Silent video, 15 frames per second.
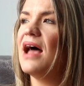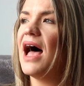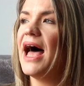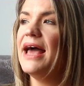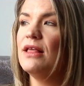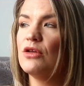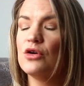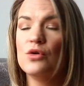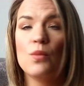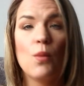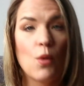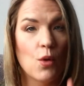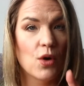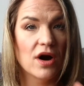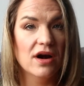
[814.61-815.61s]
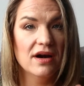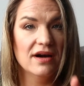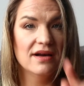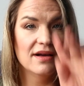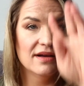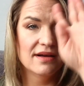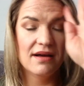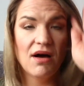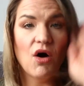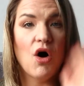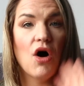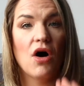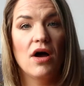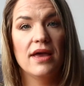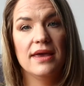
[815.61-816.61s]
I learned more
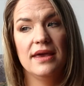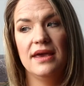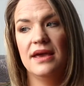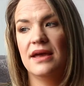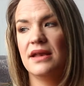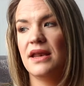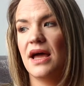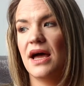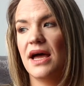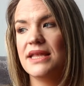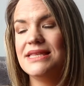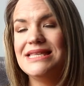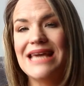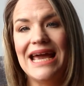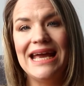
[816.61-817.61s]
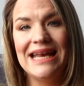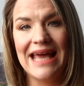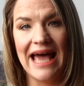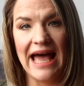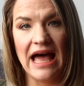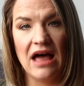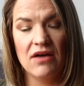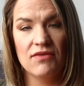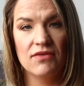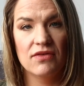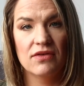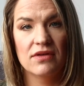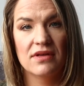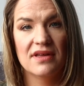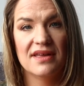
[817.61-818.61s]
in a day and a half
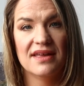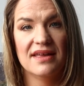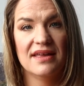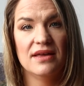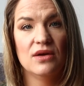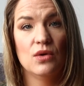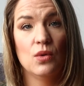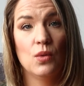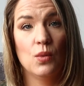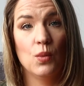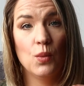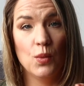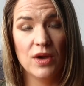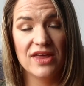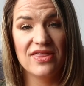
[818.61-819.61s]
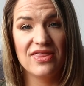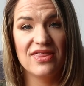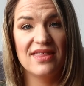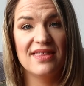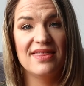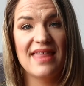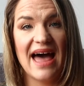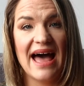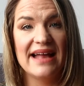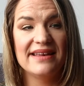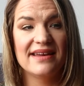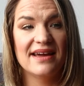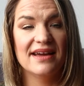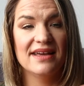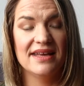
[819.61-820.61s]
with
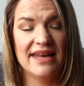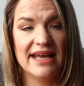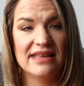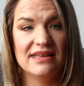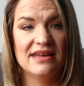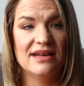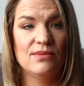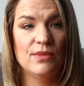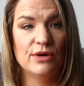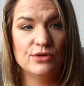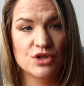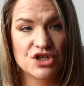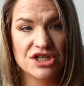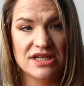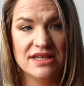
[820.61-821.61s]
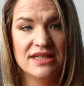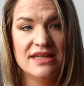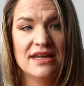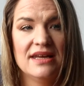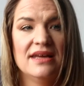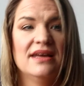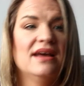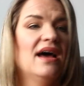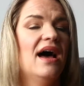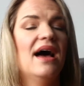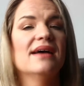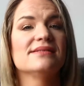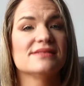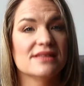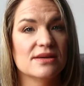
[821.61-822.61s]
that connected in motion
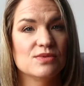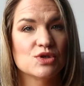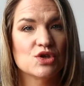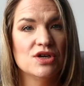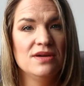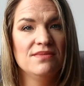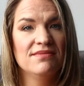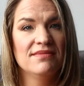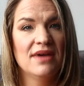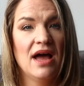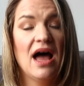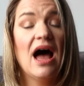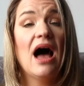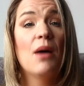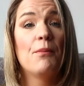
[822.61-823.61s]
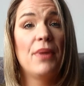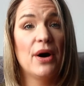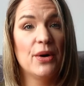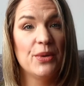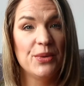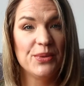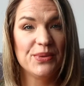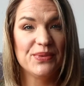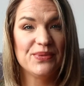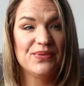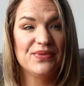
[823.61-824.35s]
slipstream about